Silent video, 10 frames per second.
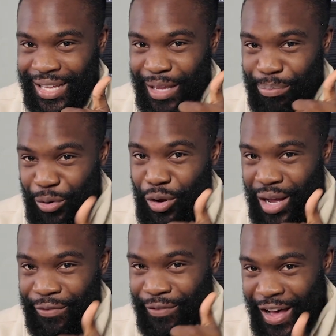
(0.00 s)
they broke
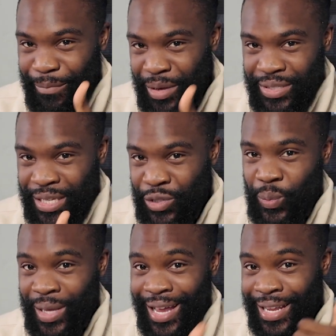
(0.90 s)
up 5 months
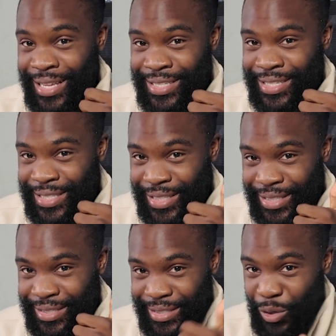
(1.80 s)
into it and he's
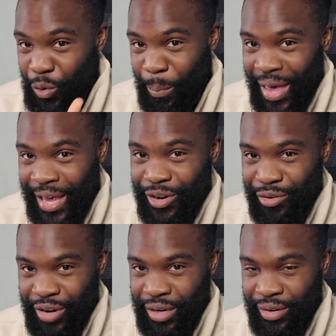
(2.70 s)
still paying
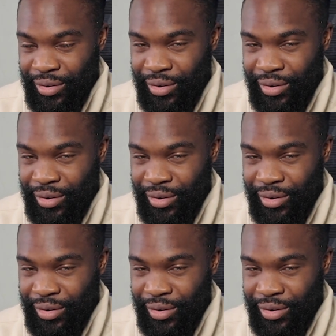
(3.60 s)
the rent.